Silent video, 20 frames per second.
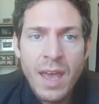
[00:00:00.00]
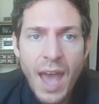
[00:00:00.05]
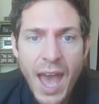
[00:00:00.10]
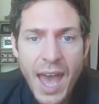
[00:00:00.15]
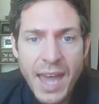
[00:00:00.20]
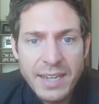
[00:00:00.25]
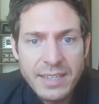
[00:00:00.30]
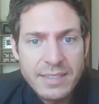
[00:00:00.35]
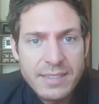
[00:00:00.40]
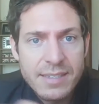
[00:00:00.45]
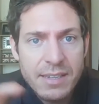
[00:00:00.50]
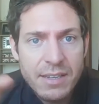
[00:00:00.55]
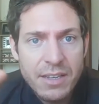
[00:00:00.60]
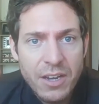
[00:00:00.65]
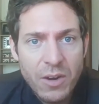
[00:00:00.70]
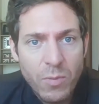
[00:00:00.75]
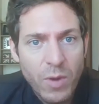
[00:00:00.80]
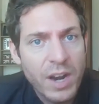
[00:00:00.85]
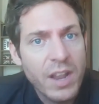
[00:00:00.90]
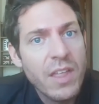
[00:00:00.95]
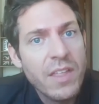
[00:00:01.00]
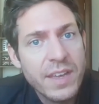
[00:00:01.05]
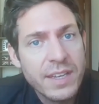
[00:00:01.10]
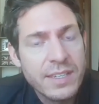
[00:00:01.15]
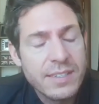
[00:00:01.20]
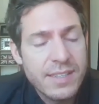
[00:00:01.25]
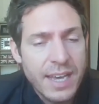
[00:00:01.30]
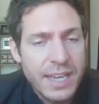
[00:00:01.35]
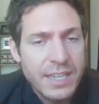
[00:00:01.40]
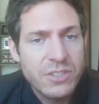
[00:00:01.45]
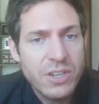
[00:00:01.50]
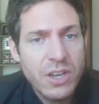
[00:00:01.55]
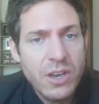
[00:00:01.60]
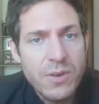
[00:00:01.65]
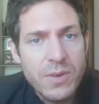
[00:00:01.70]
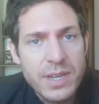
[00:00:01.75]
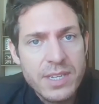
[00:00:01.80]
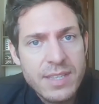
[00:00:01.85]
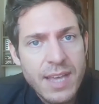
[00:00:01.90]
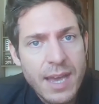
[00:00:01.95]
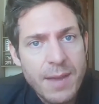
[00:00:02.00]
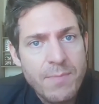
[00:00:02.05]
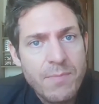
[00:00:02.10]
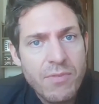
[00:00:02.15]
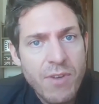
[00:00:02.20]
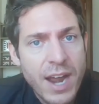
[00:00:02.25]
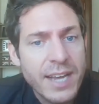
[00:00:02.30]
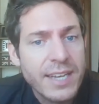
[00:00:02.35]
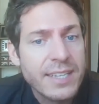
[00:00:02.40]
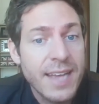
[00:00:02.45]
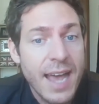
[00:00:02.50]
And one of the things they do is they break